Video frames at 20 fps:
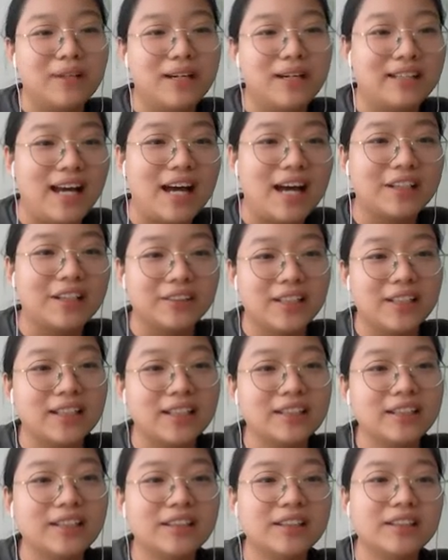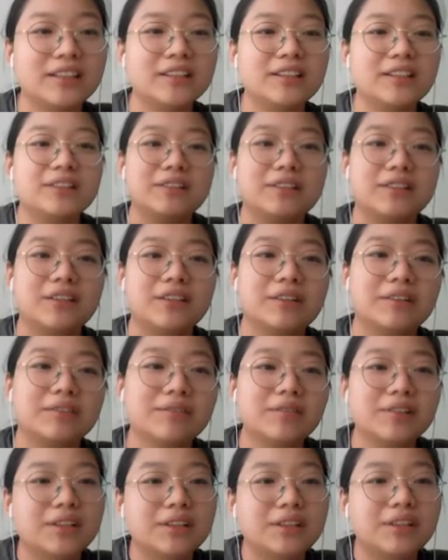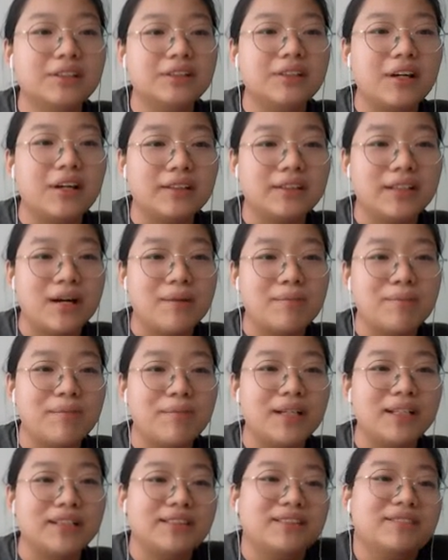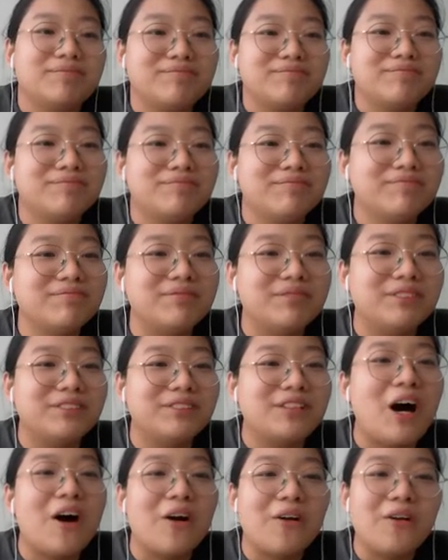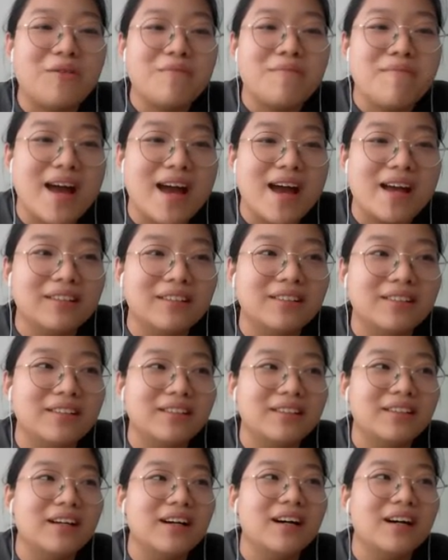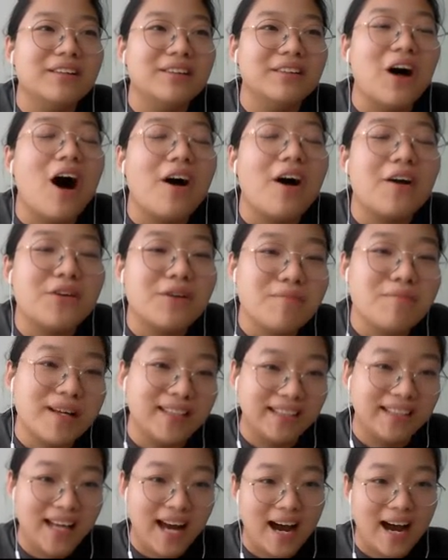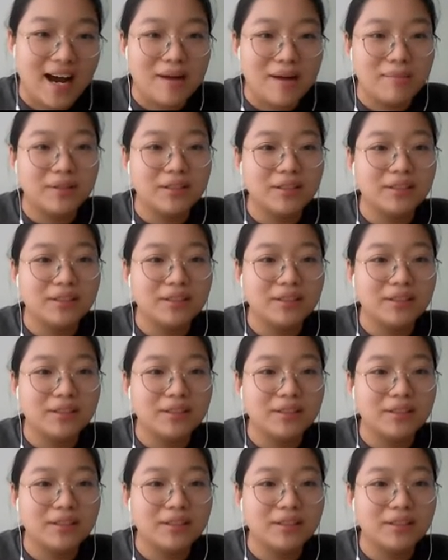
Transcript: attach it. So doc type means document type.